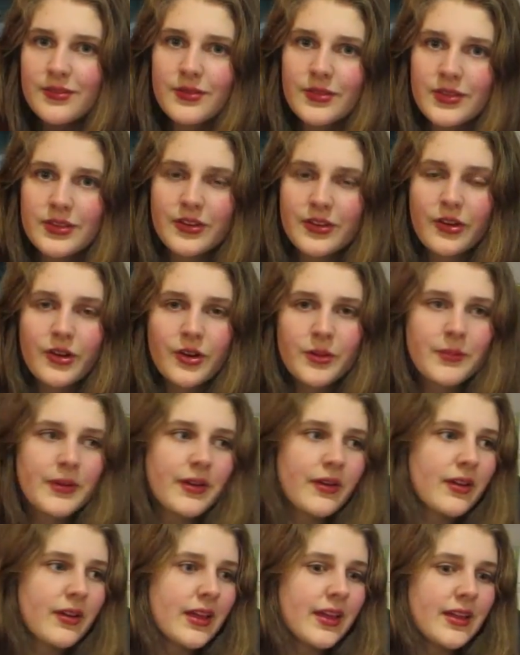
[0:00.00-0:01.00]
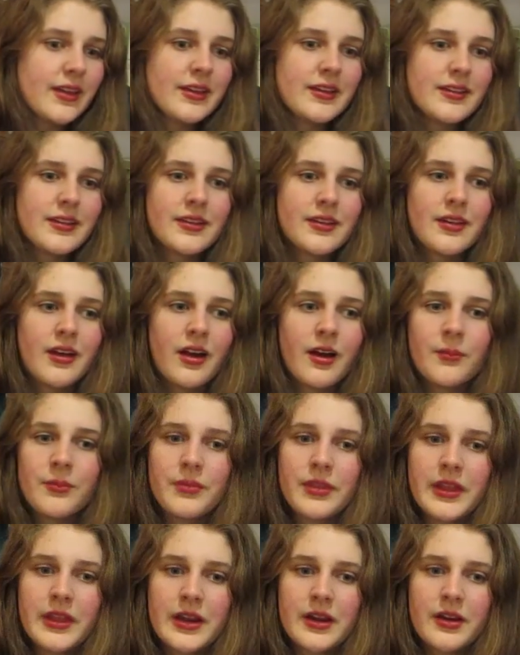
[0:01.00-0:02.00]
to hurt Marianne. He didn't come
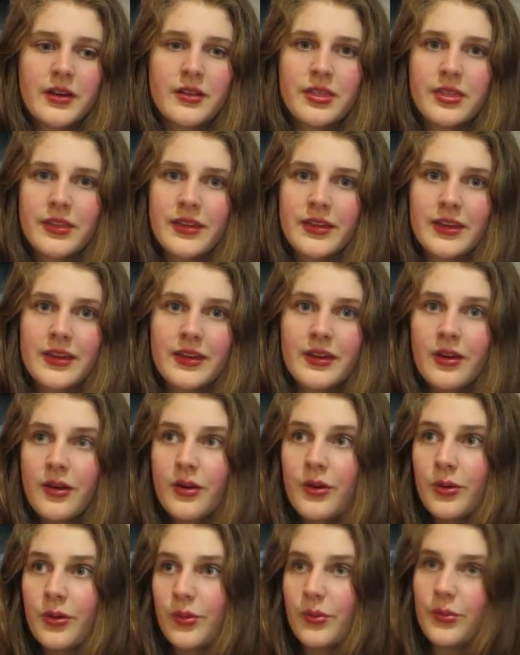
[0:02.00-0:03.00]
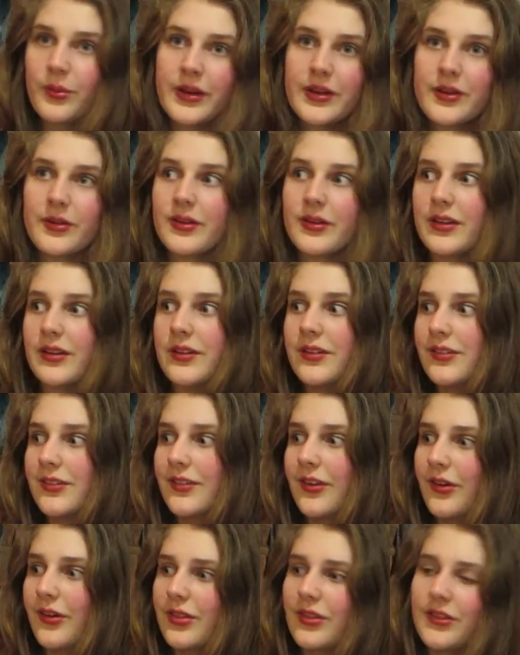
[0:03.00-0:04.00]
there thinking, "Oh, why don't I just
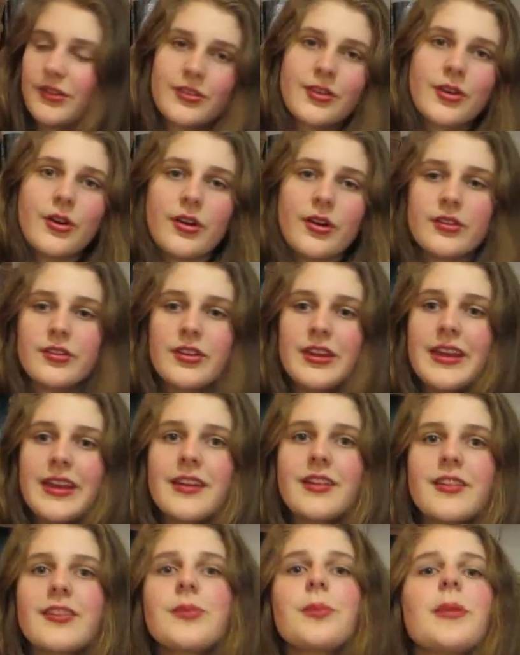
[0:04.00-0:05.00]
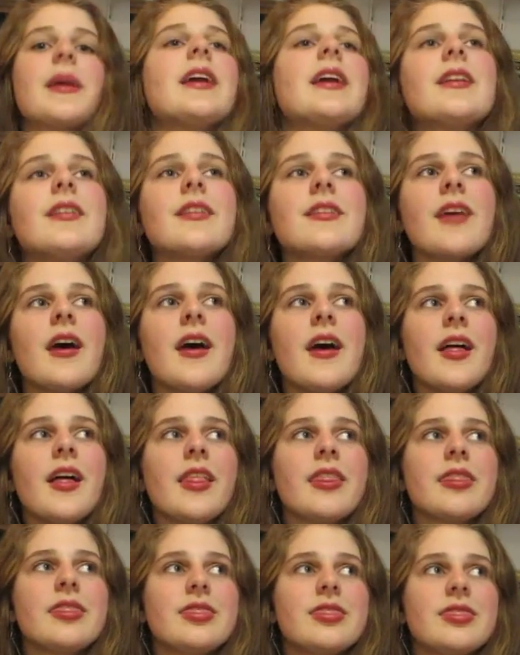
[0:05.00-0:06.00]
hurt this girl?" He explains
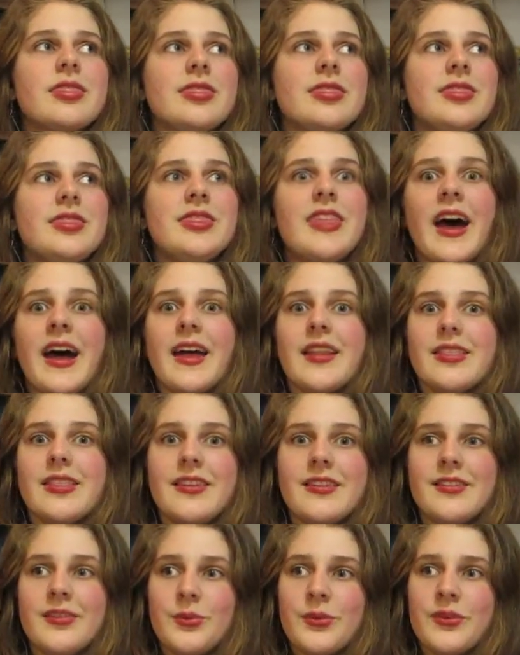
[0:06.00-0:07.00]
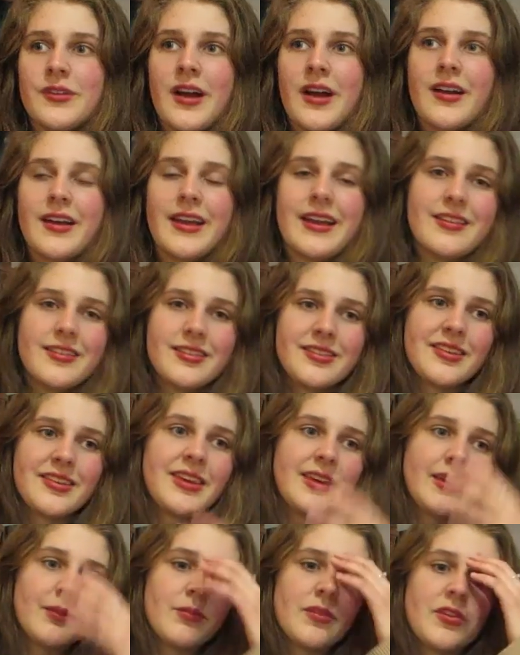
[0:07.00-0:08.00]
that this was not a
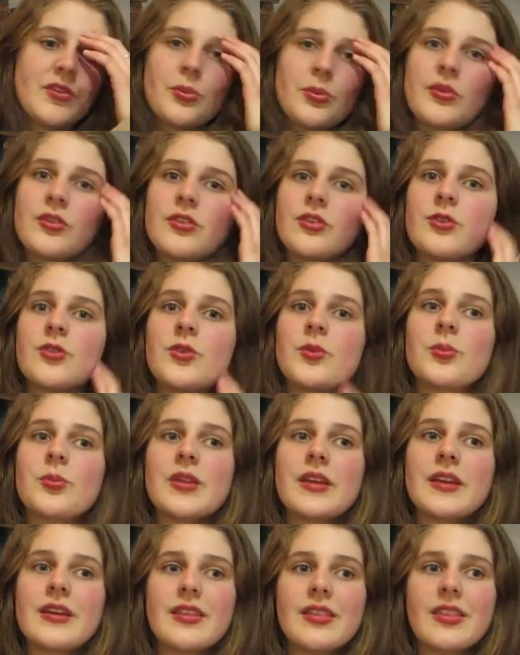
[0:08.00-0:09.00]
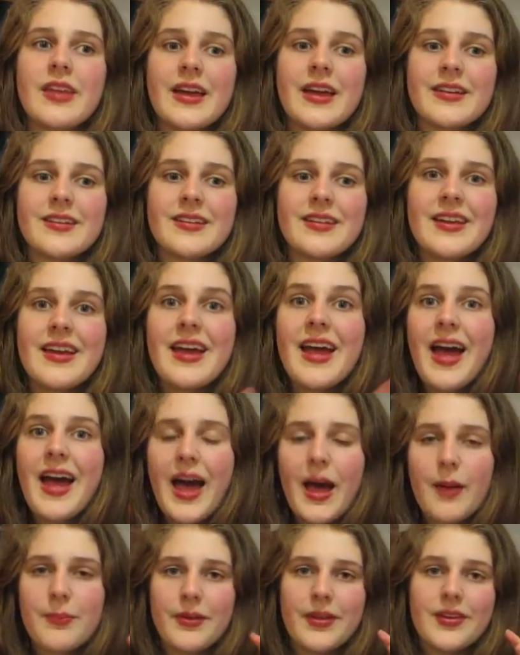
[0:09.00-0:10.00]
scheme. This was just something that
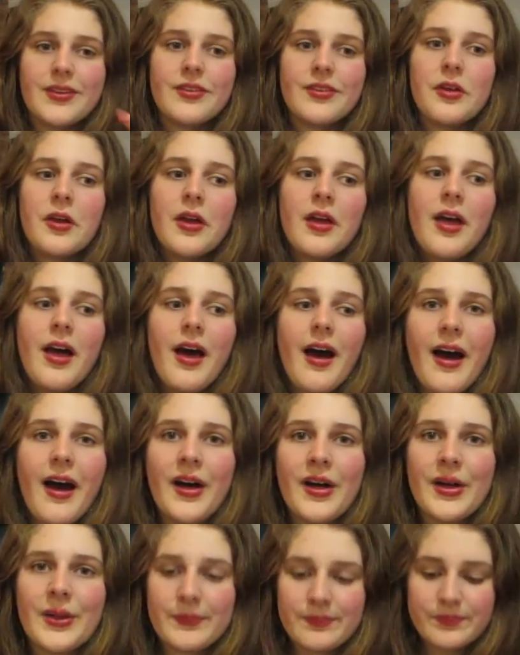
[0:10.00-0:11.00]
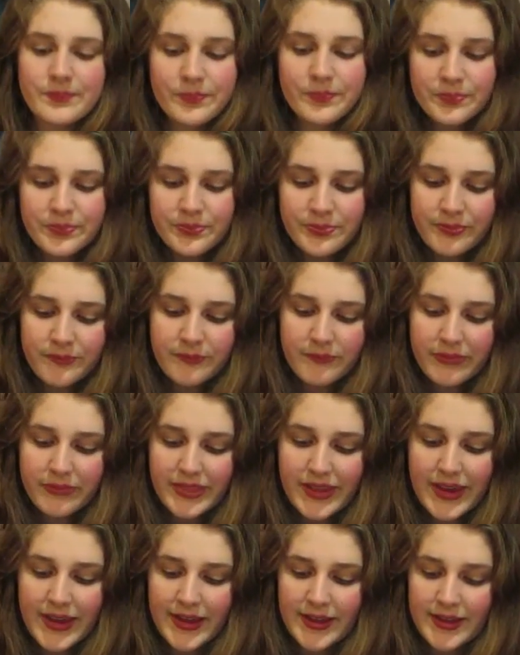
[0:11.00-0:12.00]
happened.
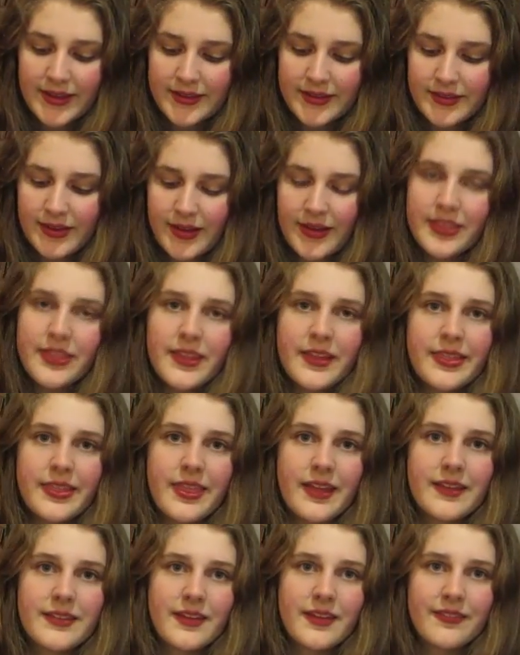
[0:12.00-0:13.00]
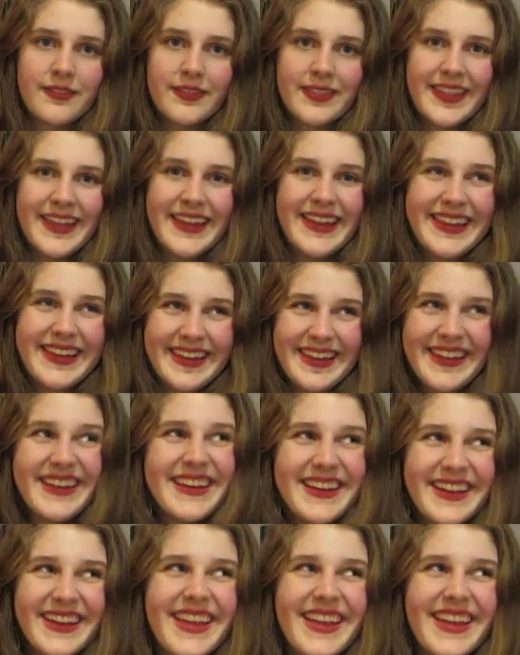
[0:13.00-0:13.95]
And I think that definitely